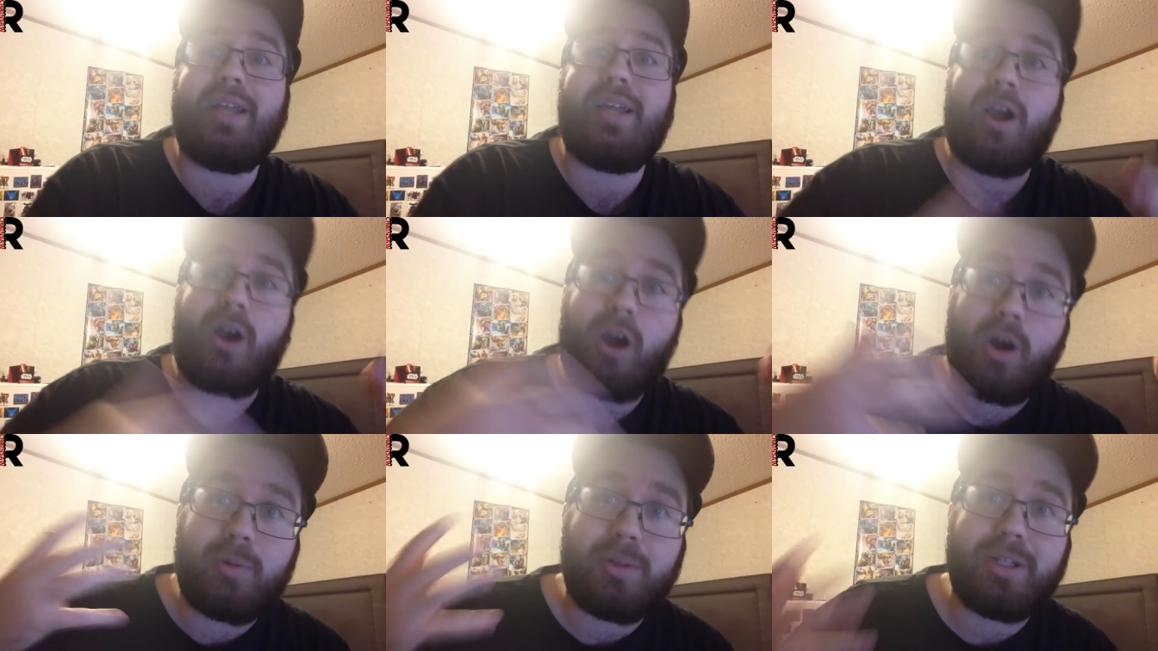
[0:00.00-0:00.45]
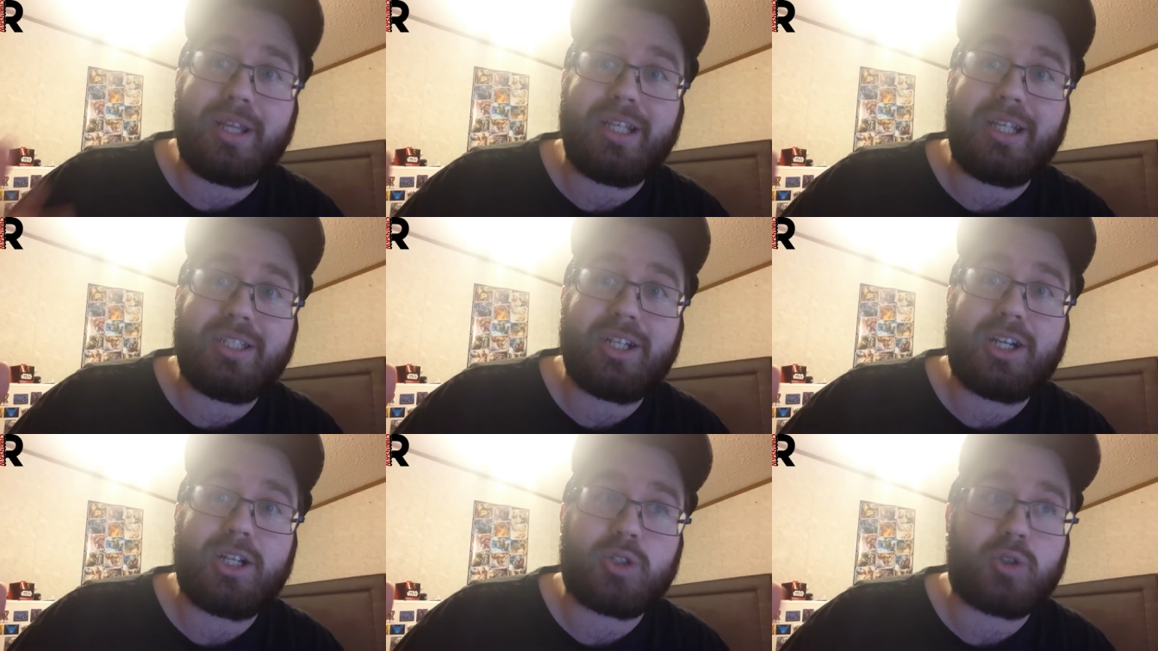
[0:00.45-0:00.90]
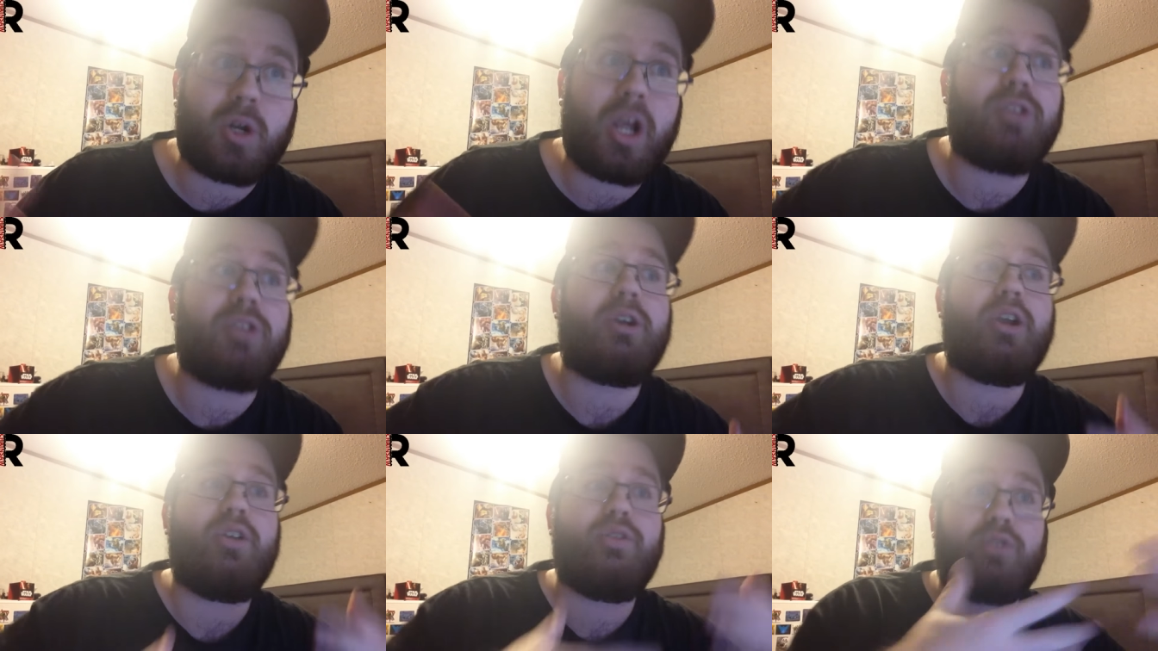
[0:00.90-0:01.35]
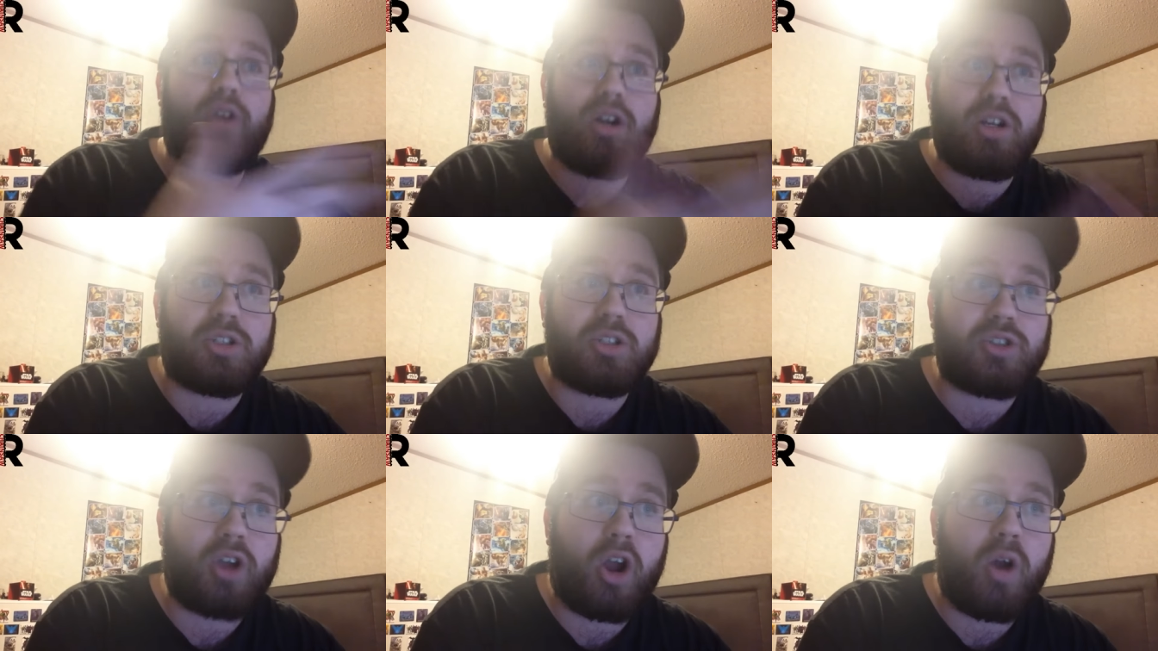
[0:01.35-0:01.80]
They are releasing a trailer in
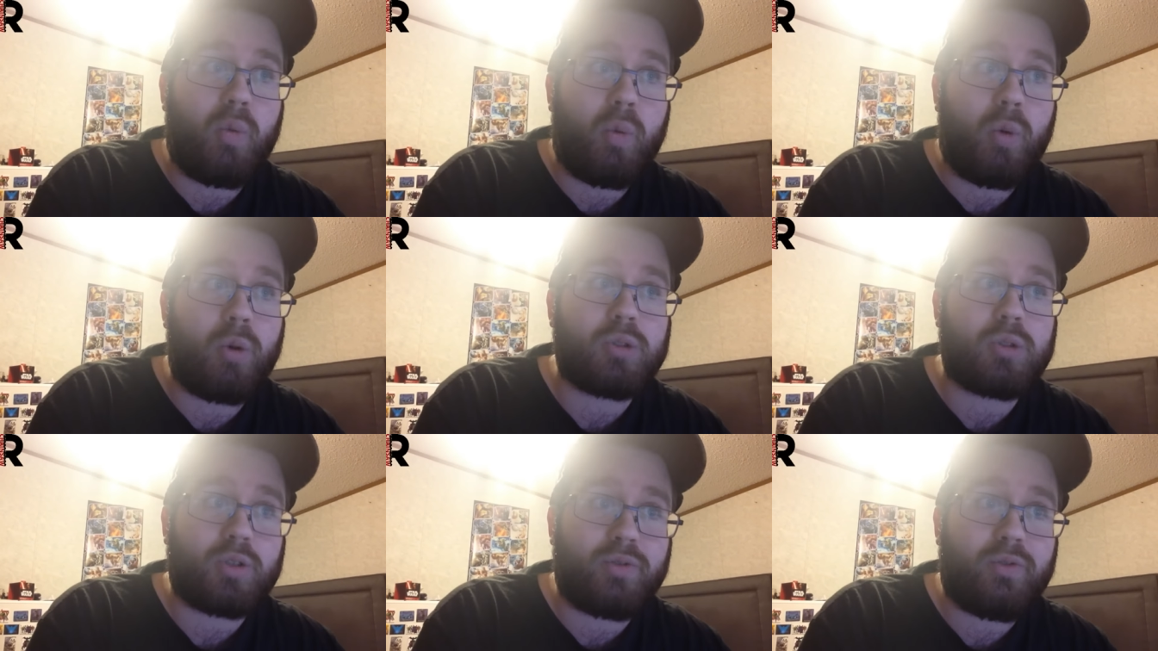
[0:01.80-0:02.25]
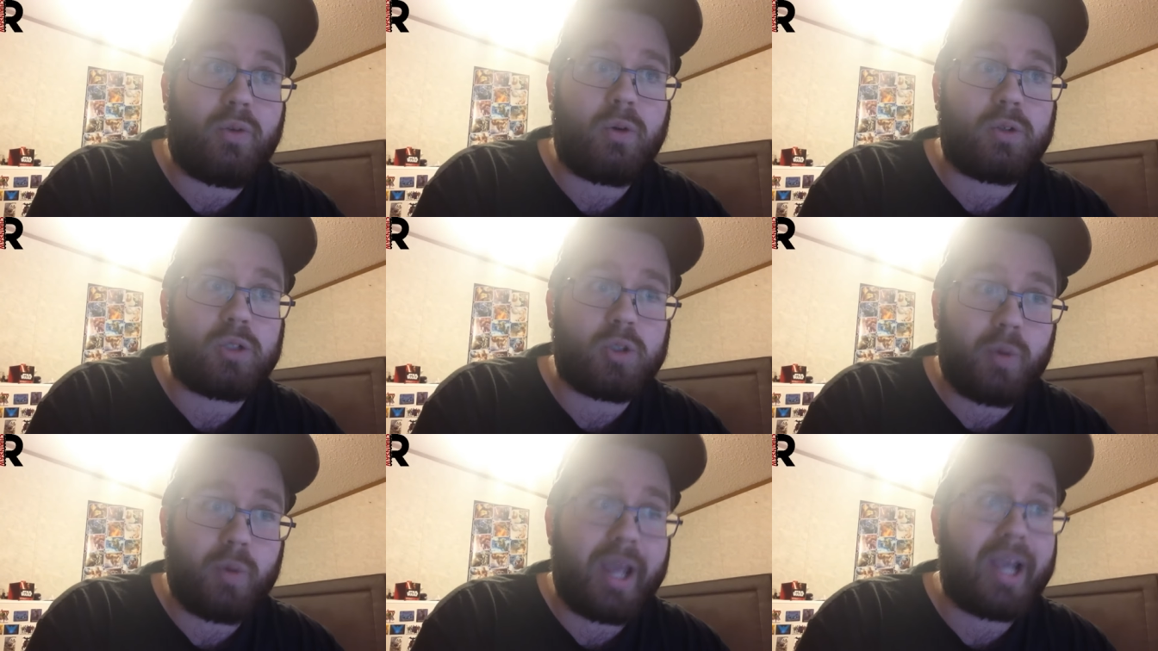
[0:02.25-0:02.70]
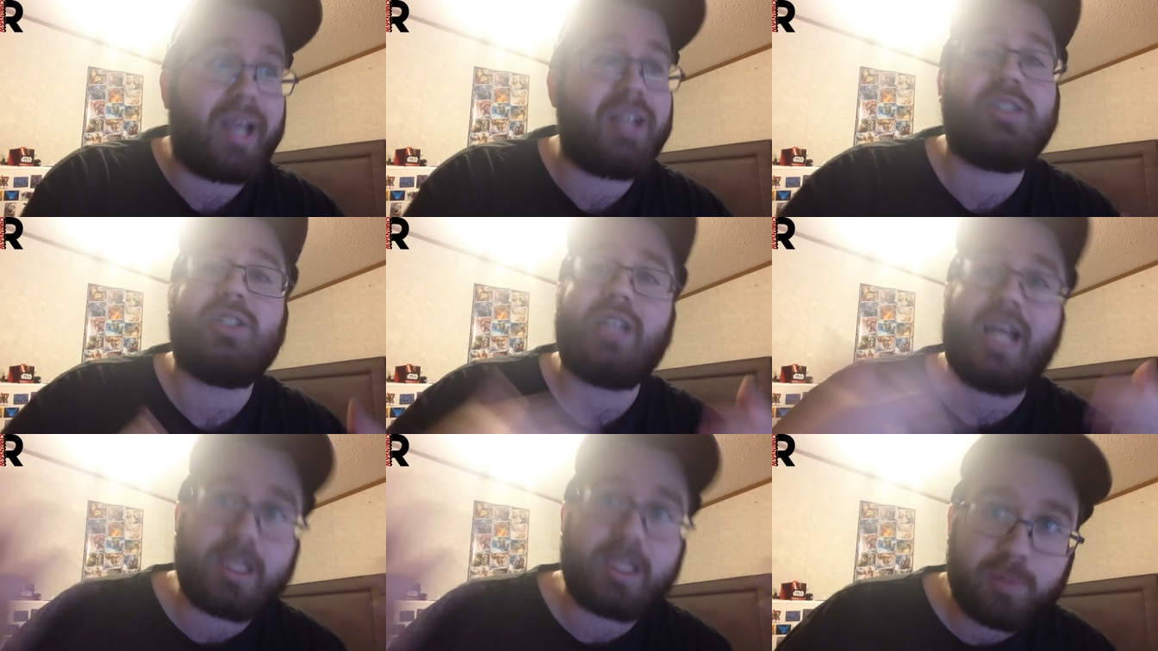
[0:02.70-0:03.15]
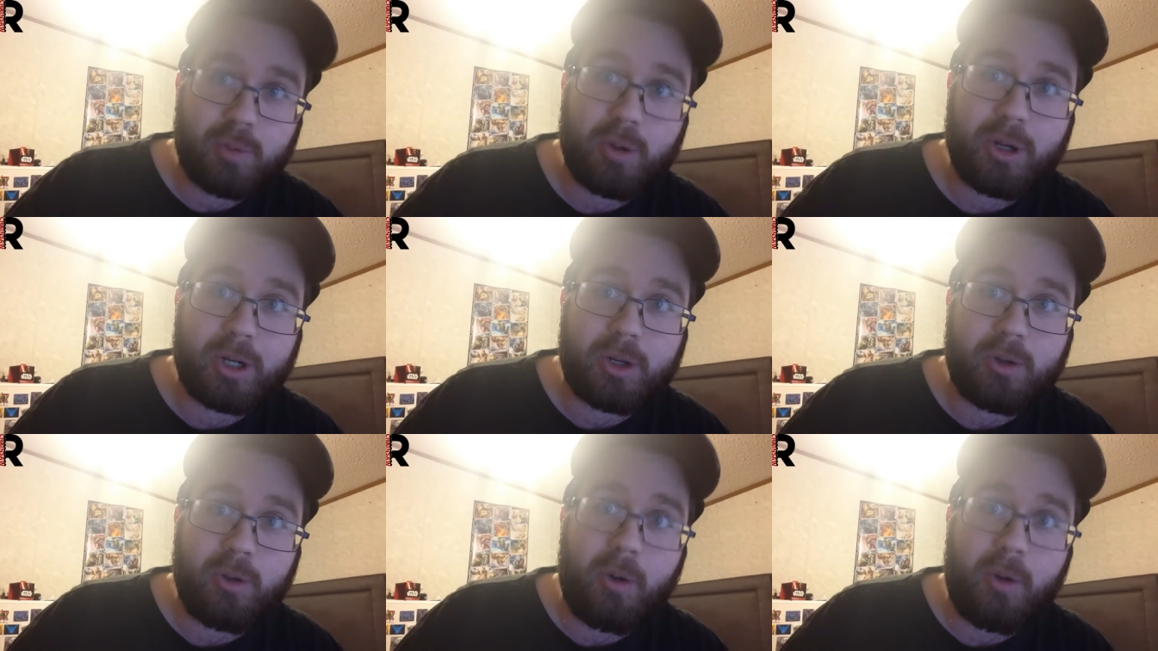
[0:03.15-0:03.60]
front of Star Wars The Force Awakens. That's
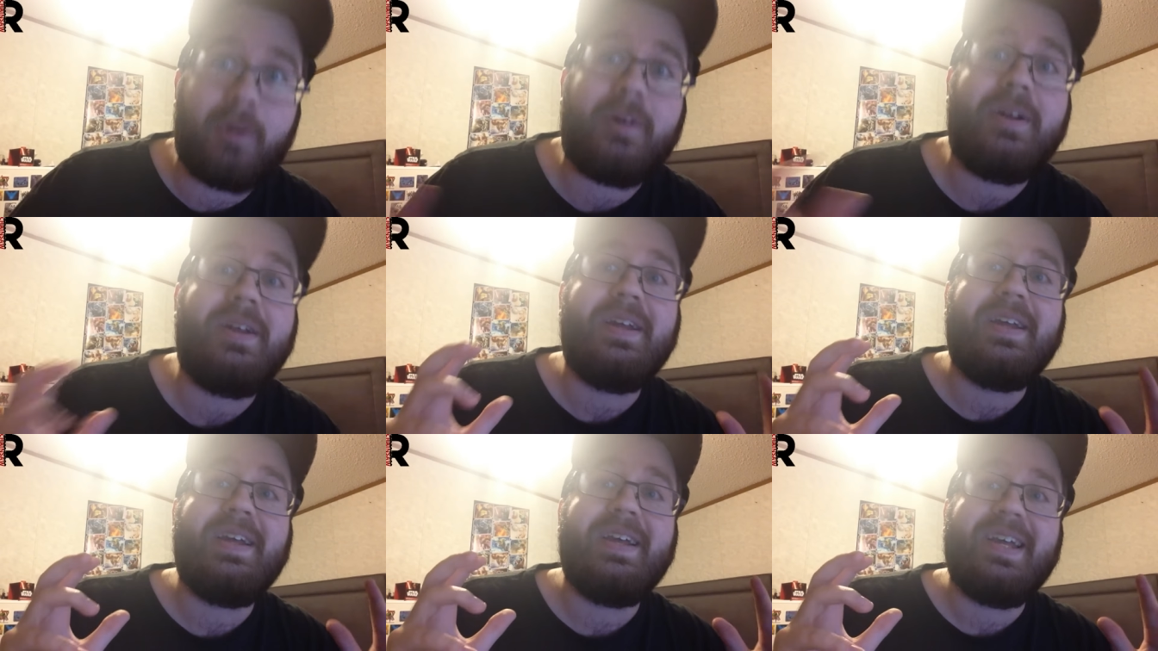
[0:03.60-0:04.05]
pretty cool.